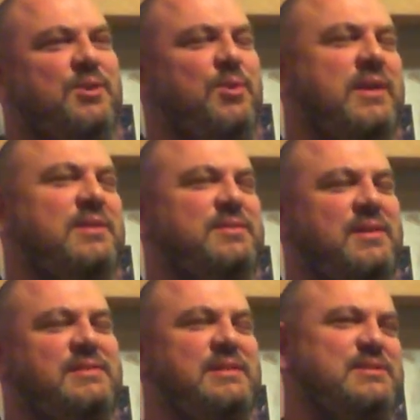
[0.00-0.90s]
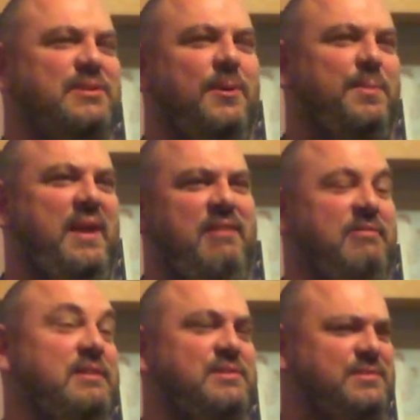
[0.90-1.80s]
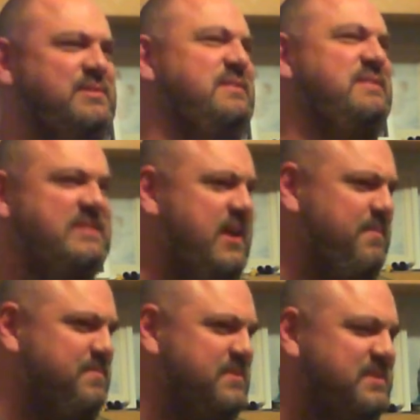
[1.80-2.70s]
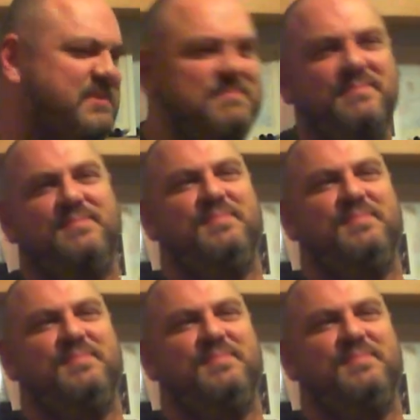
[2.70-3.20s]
quick and dirty top Eric Johnson tips.